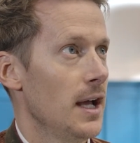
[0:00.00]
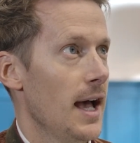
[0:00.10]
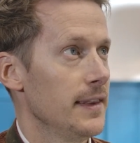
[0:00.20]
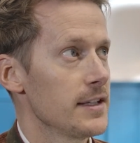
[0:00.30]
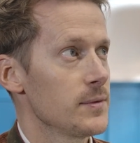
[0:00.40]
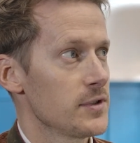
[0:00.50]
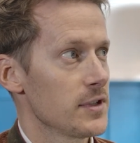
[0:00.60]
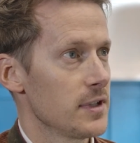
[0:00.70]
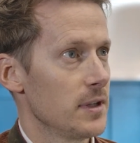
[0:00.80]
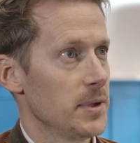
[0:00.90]
And this was
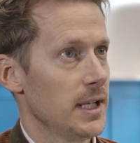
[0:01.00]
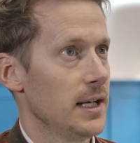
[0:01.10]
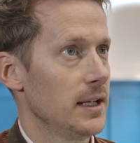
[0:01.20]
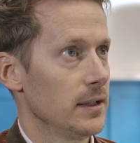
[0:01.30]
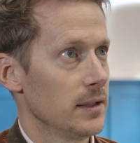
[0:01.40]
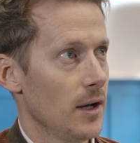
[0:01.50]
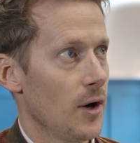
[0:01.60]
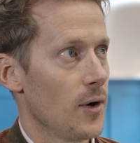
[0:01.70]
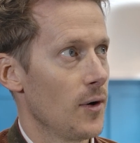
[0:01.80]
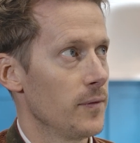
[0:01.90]
just at the beginning
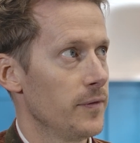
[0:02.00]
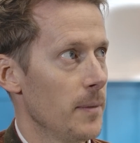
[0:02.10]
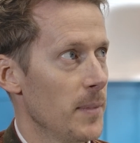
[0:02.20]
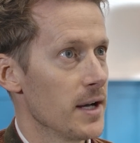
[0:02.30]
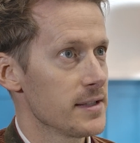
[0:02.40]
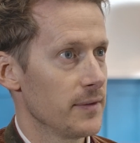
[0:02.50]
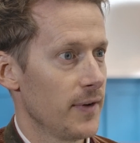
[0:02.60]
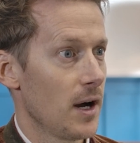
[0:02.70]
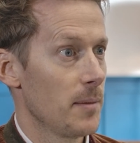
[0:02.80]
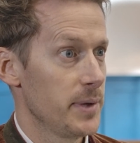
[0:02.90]
of immersive
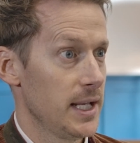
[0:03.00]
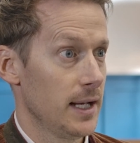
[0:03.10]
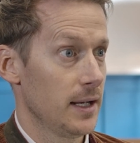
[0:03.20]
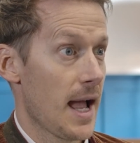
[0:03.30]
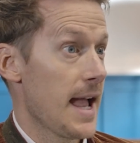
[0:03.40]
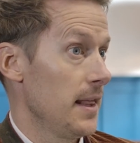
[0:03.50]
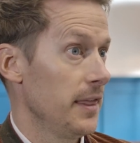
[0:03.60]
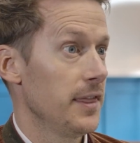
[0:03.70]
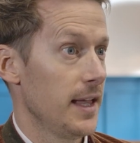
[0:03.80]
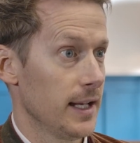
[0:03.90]
art being a
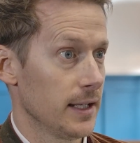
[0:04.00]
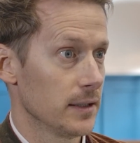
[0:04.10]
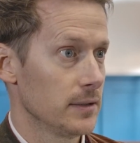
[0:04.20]
thing.